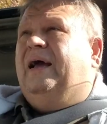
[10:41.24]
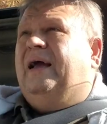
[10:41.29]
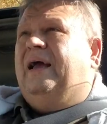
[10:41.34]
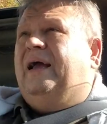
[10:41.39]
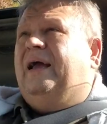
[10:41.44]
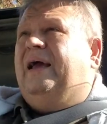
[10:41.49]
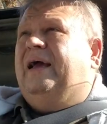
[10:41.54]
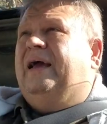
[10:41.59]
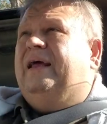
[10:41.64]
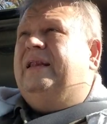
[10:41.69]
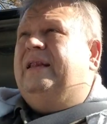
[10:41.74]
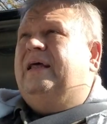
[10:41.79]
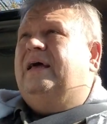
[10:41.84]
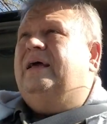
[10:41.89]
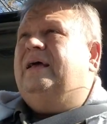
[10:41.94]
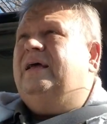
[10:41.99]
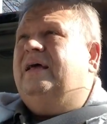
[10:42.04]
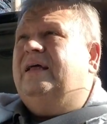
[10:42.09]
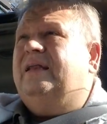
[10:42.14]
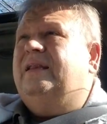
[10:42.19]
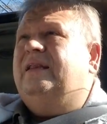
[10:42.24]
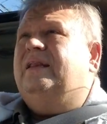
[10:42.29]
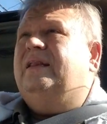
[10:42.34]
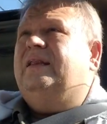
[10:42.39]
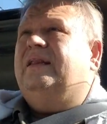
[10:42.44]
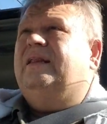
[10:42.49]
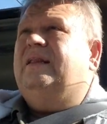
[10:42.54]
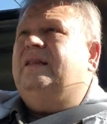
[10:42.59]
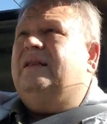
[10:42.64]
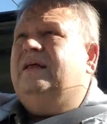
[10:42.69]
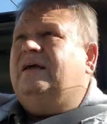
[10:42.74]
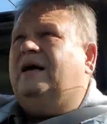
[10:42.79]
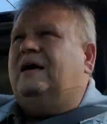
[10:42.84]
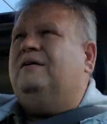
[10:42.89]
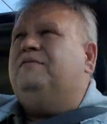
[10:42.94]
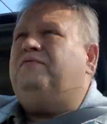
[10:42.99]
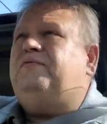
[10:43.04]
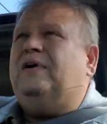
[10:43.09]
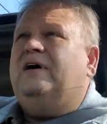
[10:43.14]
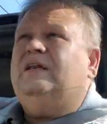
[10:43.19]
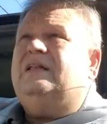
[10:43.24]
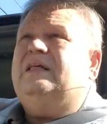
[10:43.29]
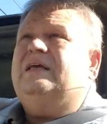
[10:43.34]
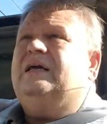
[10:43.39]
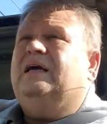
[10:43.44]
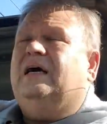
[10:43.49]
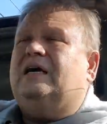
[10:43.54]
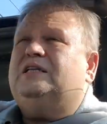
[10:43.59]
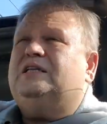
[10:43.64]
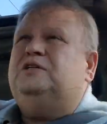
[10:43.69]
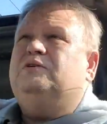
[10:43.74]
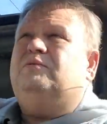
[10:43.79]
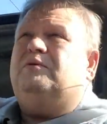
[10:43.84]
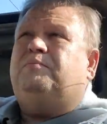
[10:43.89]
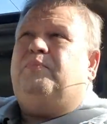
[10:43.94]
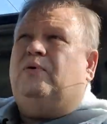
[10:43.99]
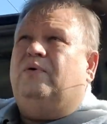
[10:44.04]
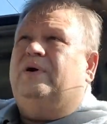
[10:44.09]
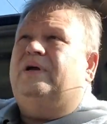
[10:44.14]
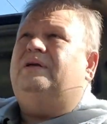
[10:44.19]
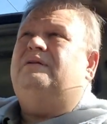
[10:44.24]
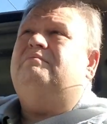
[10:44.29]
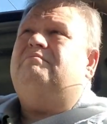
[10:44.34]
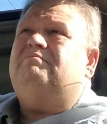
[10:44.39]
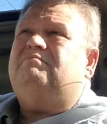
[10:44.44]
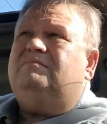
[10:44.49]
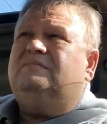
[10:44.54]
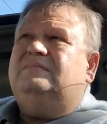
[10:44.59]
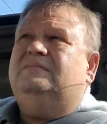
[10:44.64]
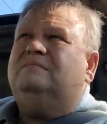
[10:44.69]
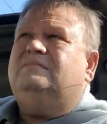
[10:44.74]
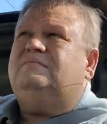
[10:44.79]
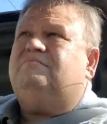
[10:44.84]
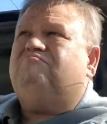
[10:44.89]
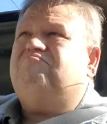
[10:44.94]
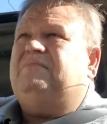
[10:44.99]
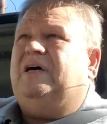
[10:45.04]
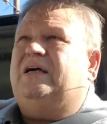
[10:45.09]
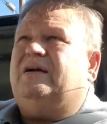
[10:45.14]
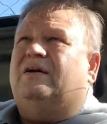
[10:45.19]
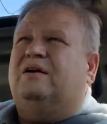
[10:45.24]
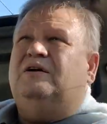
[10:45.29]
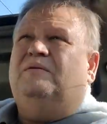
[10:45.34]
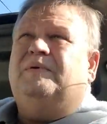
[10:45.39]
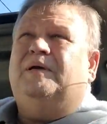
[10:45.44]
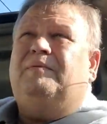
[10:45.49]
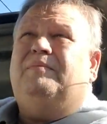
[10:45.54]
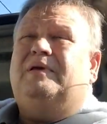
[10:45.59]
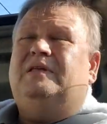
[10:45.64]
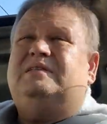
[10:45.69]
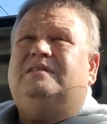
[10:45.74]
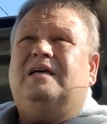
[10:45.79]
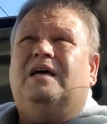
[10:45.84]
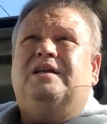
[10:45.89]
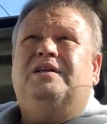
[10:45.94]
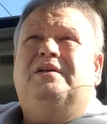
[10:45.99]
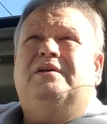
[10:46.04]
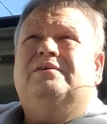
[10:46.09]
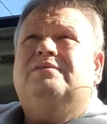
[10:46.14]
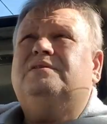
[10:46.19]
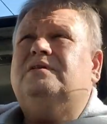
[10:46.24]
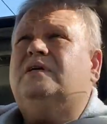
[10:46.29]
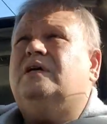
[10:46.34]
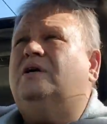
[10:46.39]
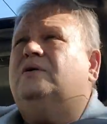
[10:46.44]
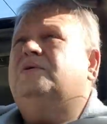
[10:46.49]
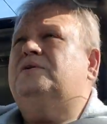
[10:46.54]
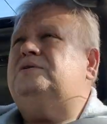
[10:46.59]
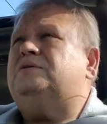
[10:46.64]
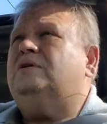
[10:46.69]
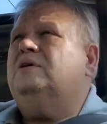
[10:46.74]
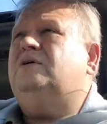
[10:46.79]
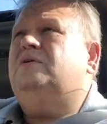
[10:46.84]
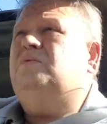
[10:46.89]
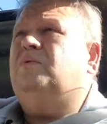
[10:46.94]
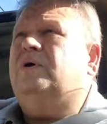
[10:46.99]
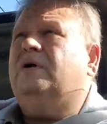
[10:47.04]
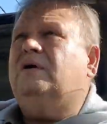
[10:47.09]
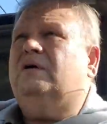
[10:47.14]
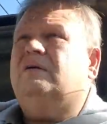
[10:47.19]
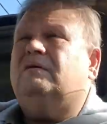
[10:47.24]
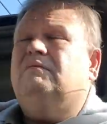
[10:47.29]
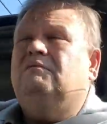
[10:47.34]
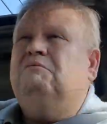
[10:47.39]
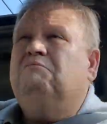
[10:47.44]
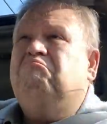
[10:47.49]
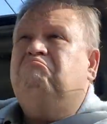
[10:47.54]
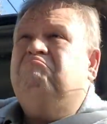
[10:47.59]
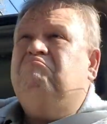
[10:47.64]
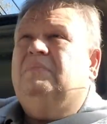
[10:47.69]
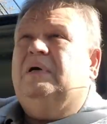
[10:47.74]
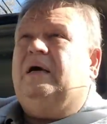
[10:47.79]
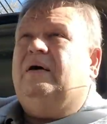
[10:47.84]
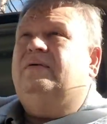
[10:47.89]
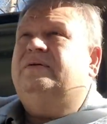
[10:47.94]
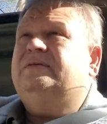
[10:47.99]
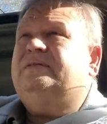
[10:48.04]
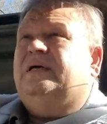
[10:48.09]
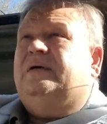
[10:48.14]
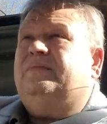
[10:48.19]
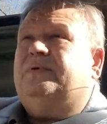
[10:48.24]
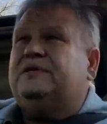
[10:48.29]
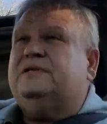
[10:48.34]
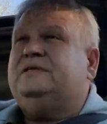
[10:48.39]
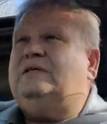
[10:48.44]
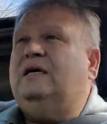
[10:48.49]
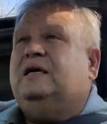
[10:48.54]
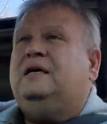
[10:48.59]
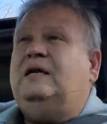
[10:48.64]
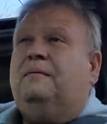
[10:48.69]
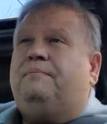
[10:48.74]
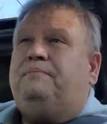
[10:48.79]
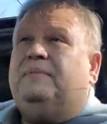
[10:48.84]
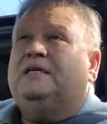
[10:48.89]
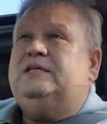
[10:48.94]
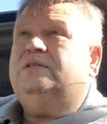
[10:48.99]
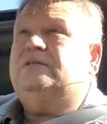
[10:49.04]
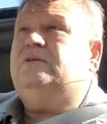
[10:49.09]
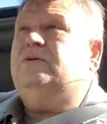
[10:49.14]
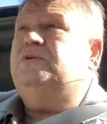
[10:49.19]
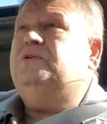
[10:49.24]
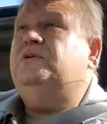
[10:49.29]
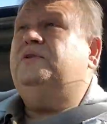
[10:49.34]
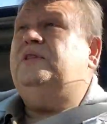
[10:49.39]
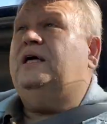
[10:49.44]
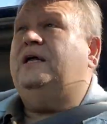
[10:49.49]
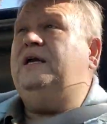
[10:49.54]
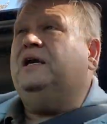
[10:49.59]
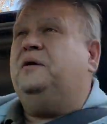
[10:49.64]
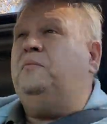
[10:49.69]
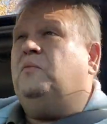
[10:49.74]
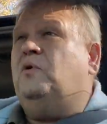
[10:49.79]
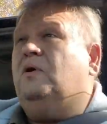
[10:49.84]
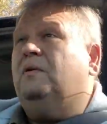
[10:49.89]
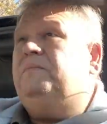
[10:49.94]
And I finally got to a point, I don't know, maybe 10 years ago or so, where I was able to say, nope, I just don't do that anymore.